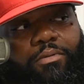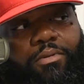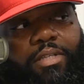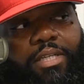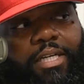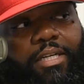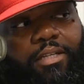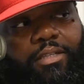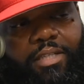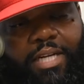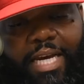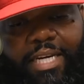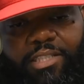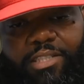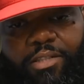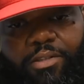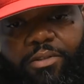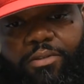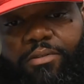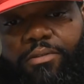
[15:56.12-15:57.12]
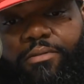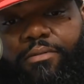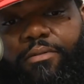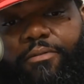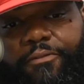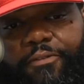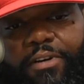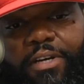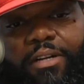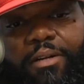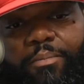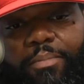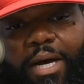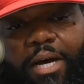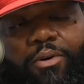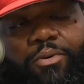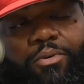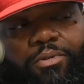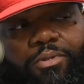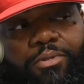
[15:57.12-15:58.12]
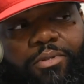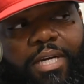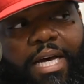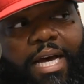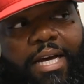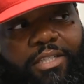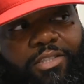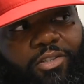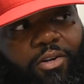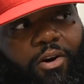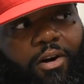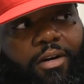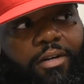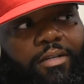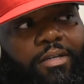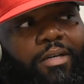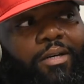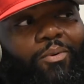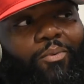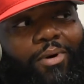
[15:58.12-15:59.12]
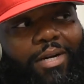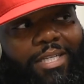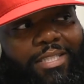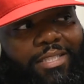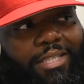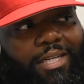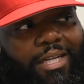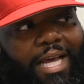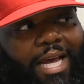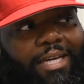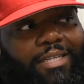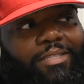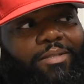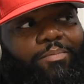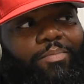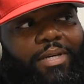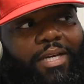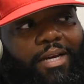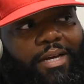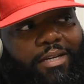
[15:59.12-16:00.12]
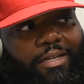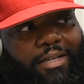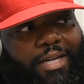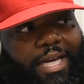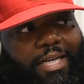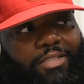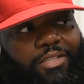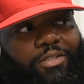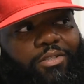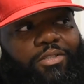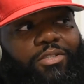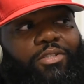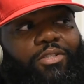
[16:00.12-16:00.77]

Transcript: Get a nice little feel about who you guys are. What is it like to be an international